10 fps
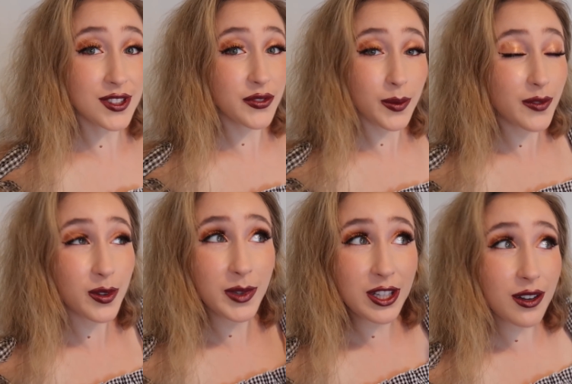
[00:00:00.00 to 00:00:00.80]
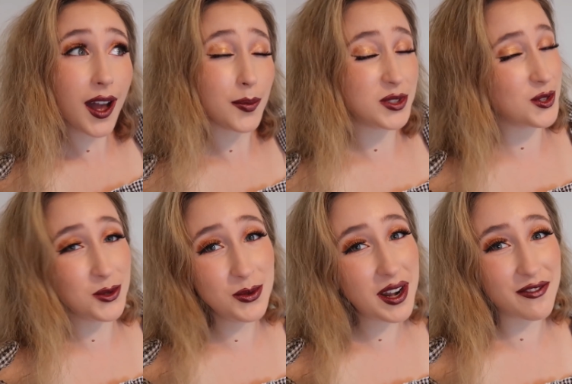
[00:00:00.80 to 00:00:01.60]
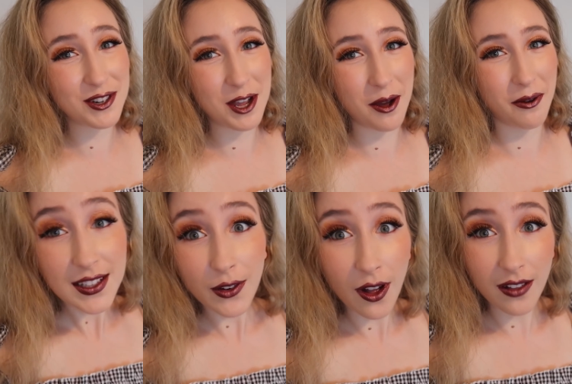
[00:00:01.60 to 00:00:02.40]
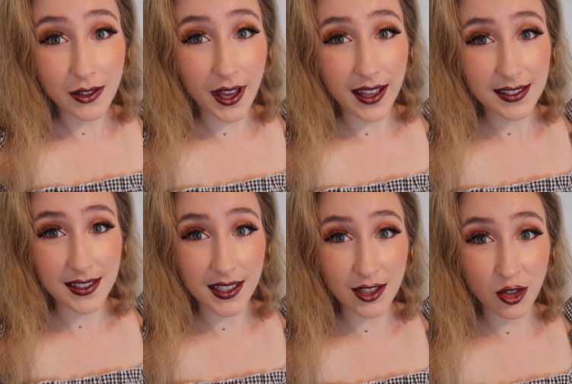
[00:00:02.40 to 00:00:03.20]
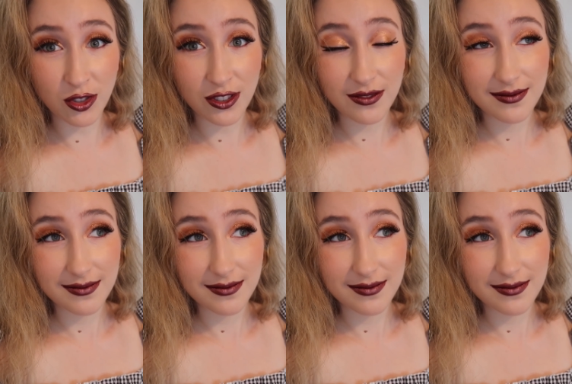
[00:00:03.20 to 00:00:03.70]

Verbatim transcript: we're just filming from here up, so who would ever know? Except for all of you guys, because I just told you.